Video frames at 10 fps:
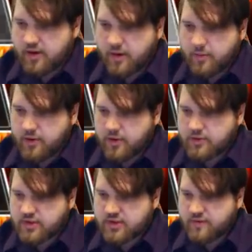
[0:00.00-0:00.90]
So I will
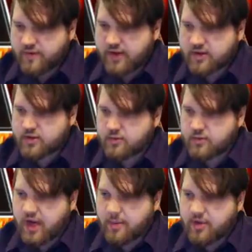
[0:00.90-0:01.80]
use its effect to
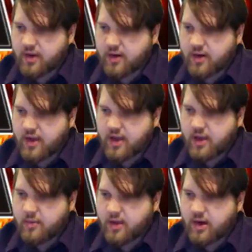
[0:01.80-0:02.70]
copy a
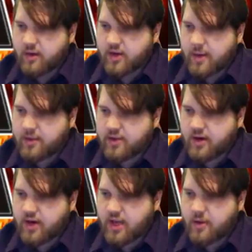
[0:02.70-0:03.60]
name, and I'll copy the
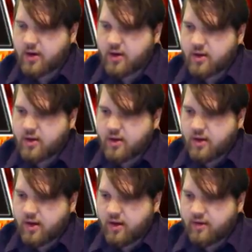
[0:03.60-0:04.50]
name
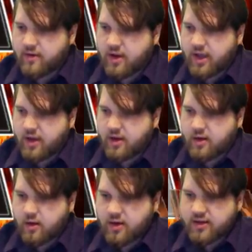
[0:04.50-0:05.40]
of a
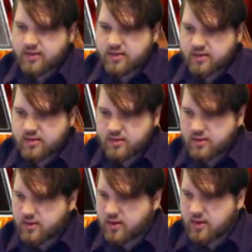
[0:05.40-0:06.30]
Garnet,
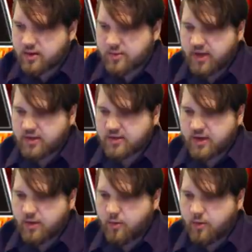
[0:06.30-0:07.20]
because
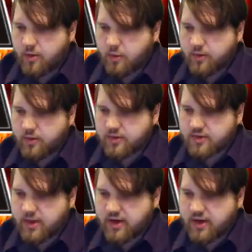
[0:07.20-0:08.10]
I don't want more of those
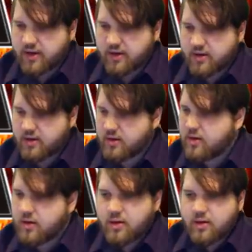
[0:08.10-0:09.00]
in my deck.
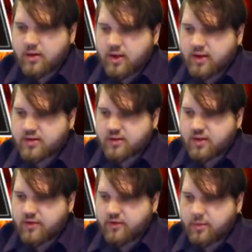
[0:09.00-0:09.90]
And so
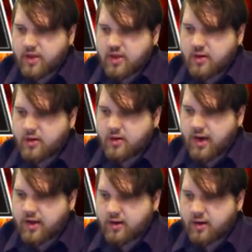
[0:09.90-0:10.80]
then from here,
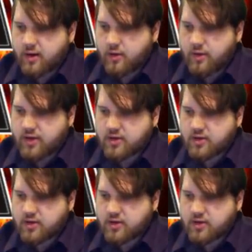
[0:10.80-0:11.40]
I can go